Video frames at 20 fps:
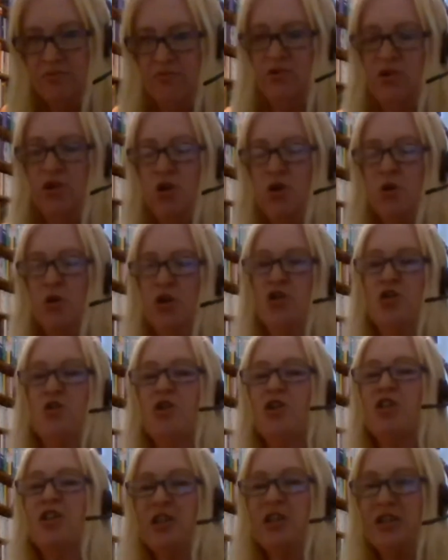your
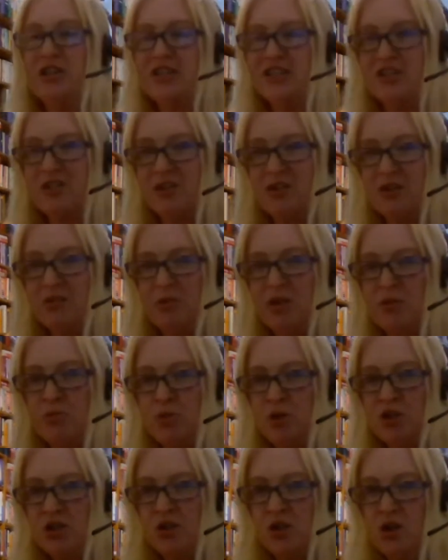struggles in
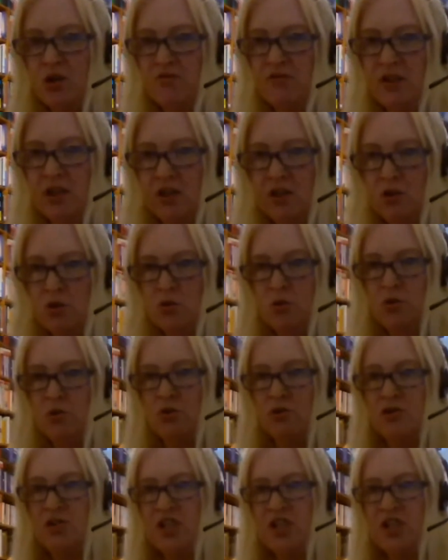preserving your